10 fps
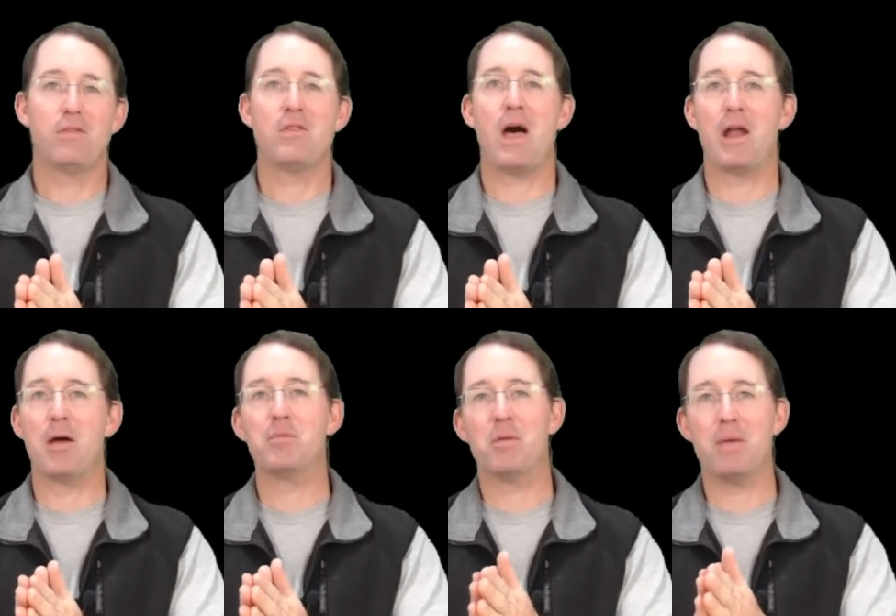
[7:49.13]
not
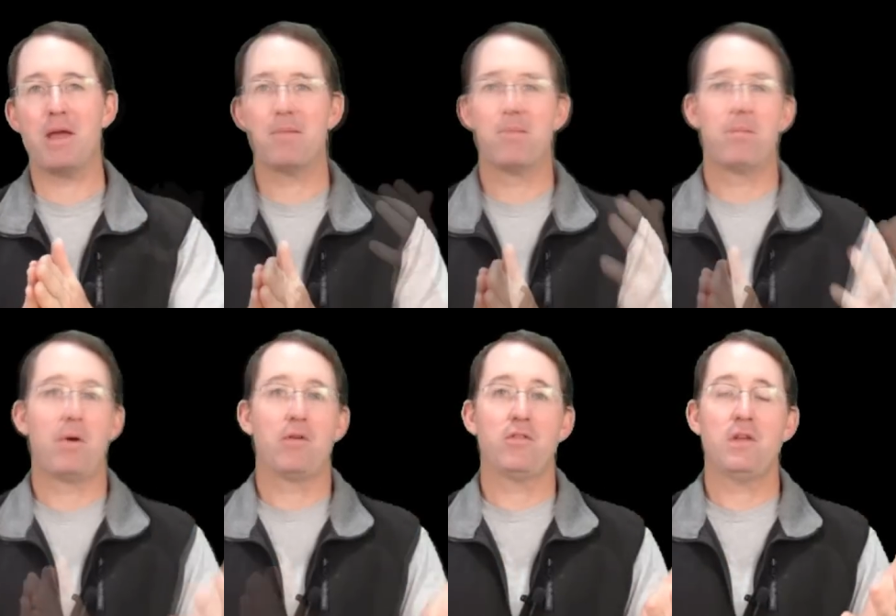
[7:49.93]
up to me.
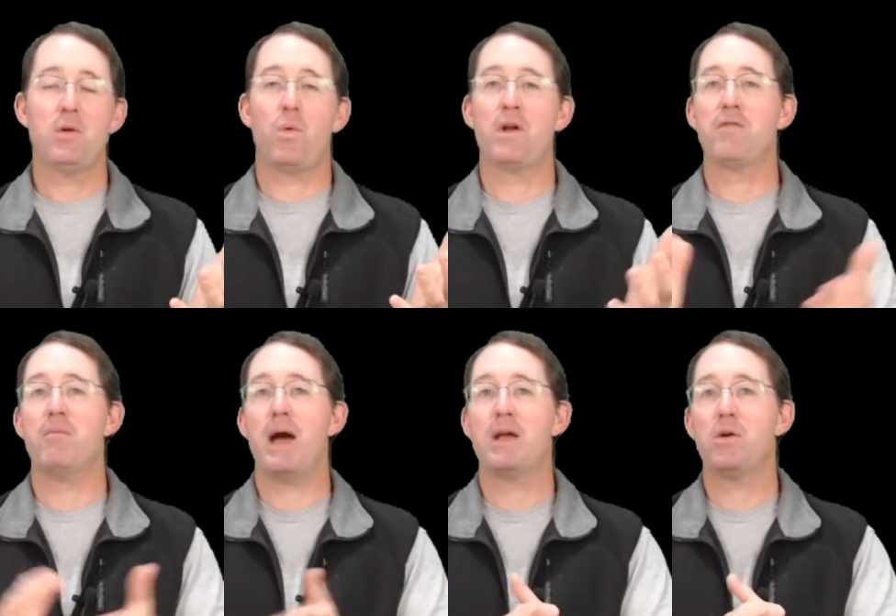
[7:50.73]
Personally, one
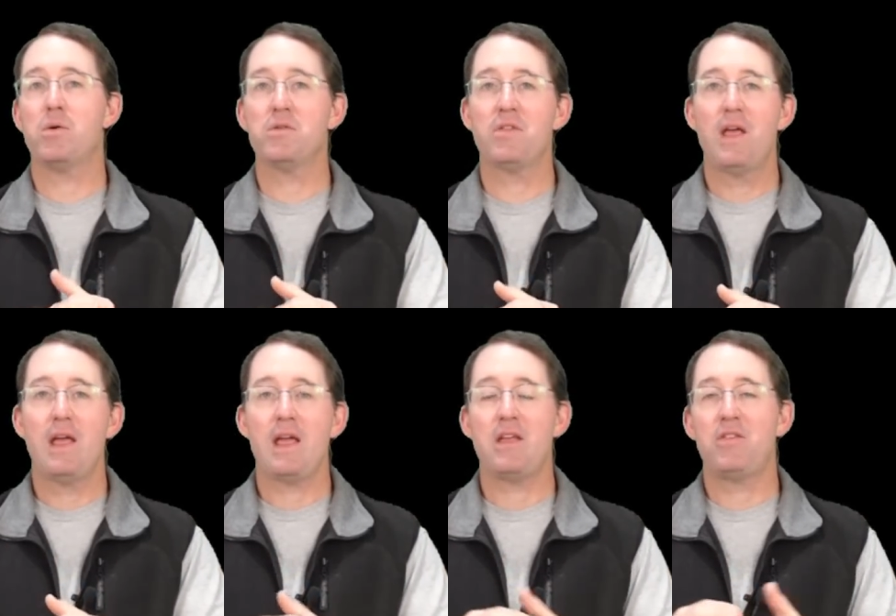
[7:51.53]
of my goals
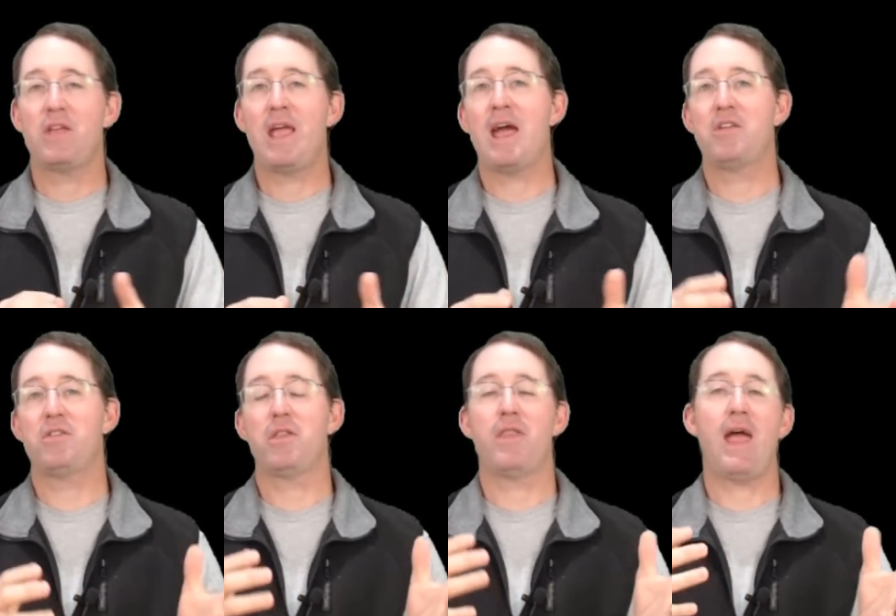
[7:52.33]
is to
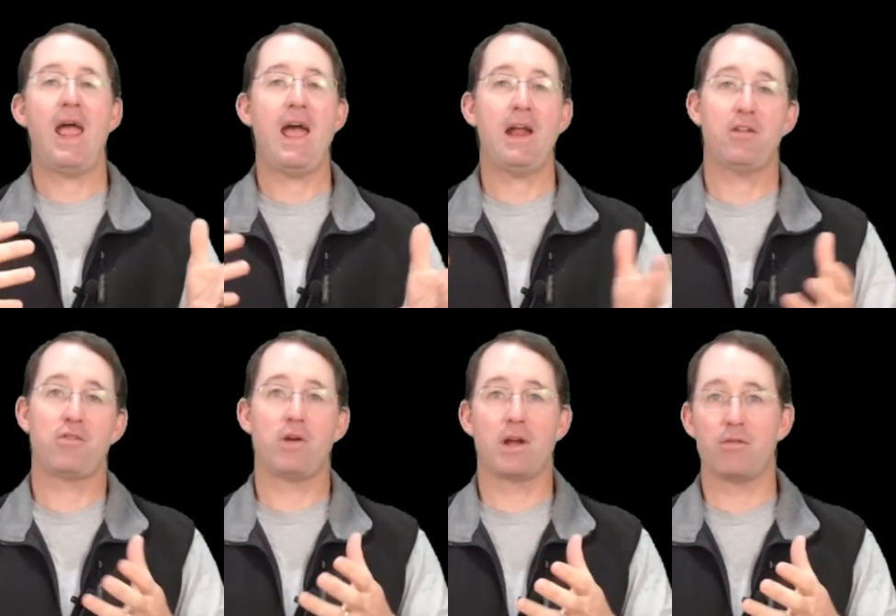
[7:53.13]
catch the hat
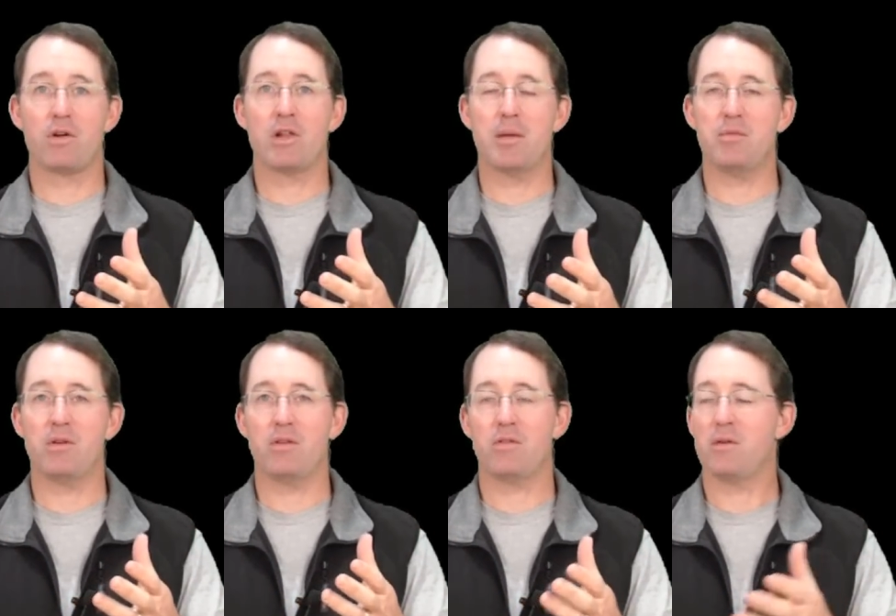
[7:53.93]
trick of
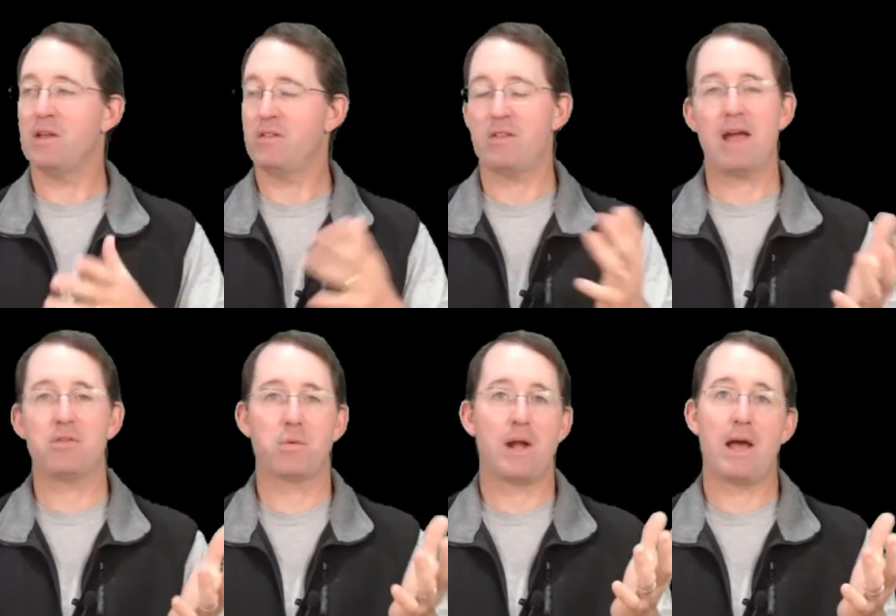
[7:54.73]
eclipses, or at least
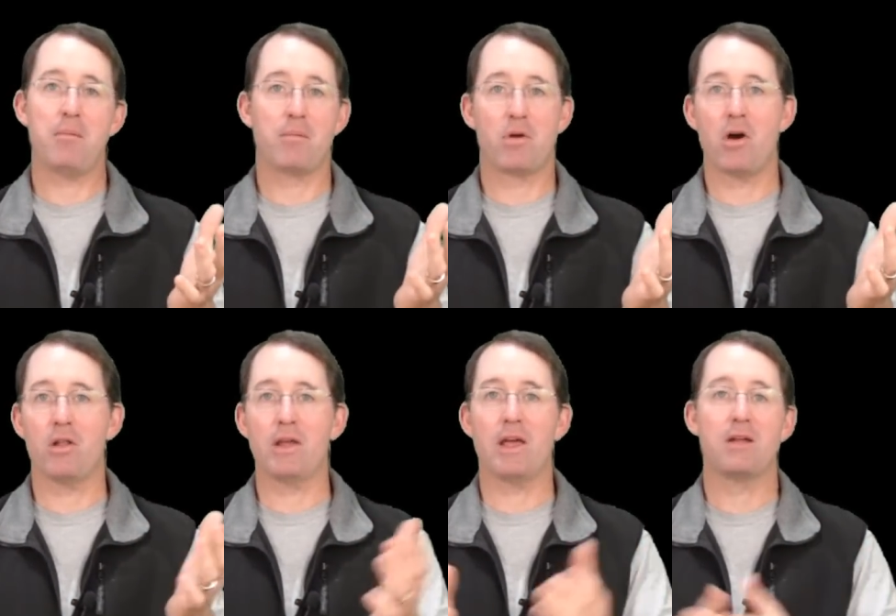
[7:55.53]
that's what I'm
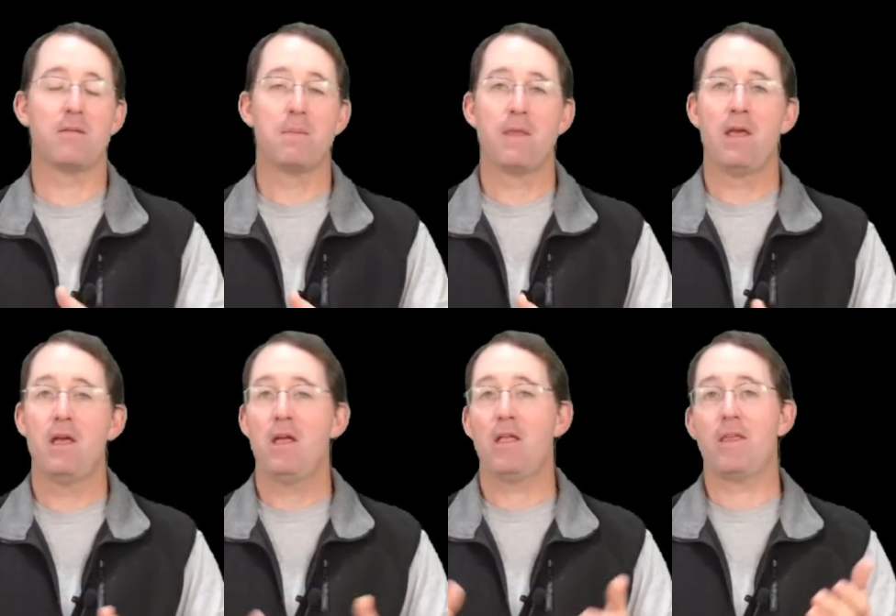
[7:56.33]
calling it.
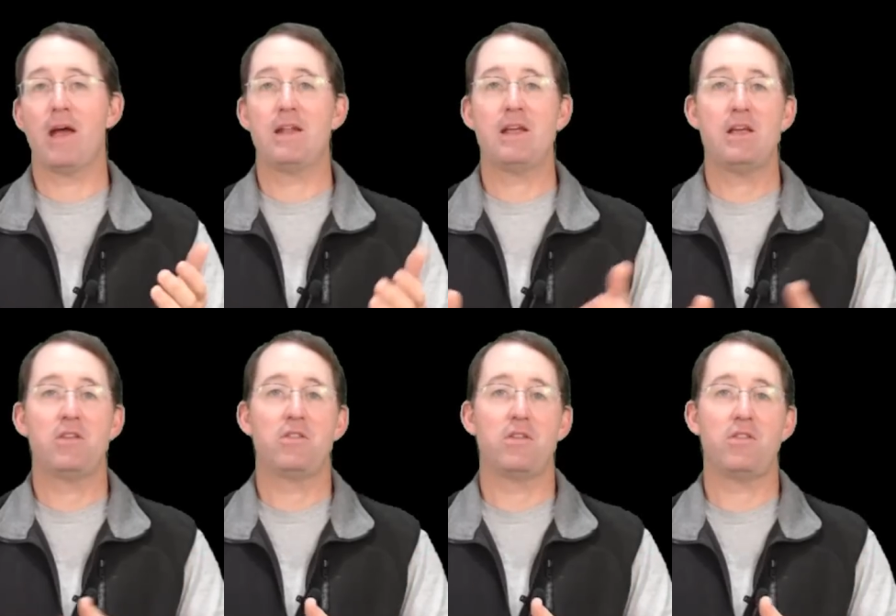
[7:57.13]
The idea
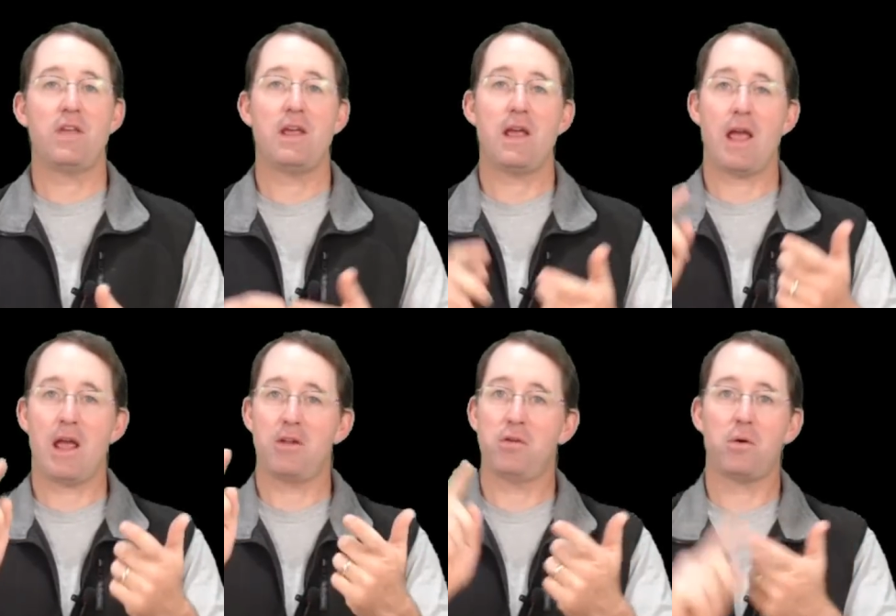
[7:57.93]
is to see
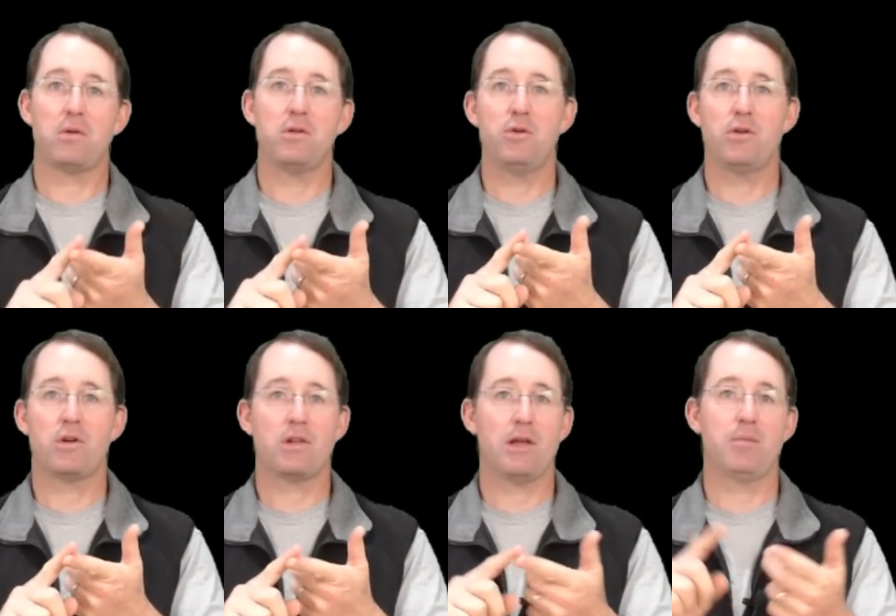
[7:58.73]
a total
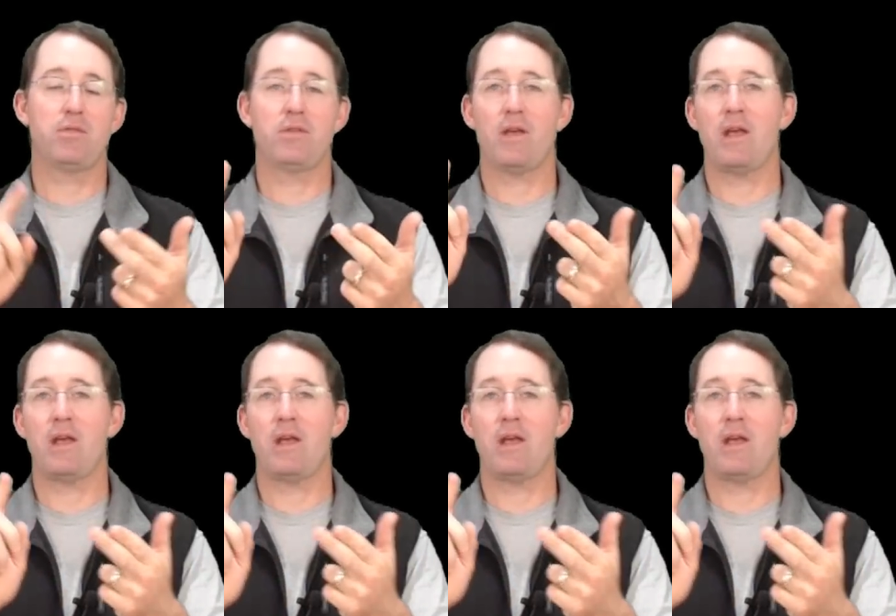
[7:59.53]
lunar eclipse,